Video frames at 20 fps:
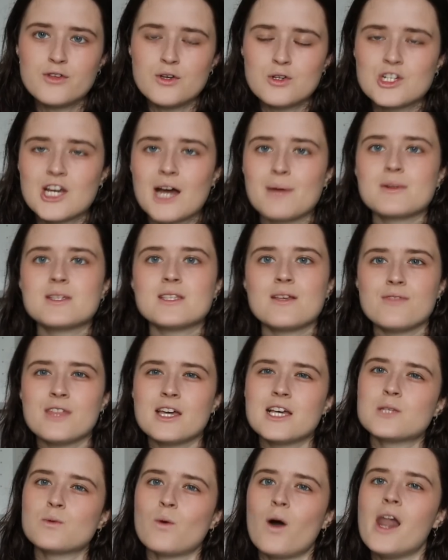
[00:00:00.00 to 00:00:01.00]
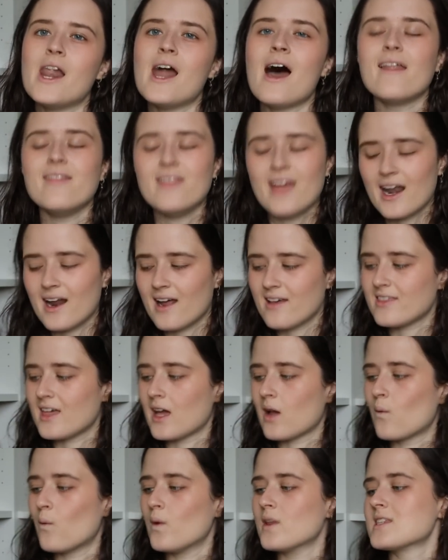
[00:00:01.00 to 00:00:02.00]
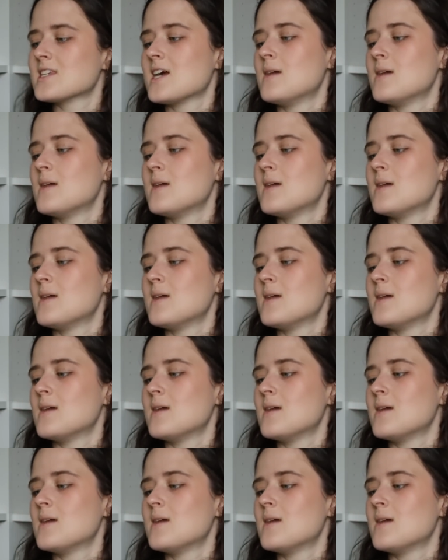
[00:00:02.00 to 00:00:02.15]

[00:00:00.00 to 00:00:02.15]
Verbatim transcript: a few chapters of this one and then I think once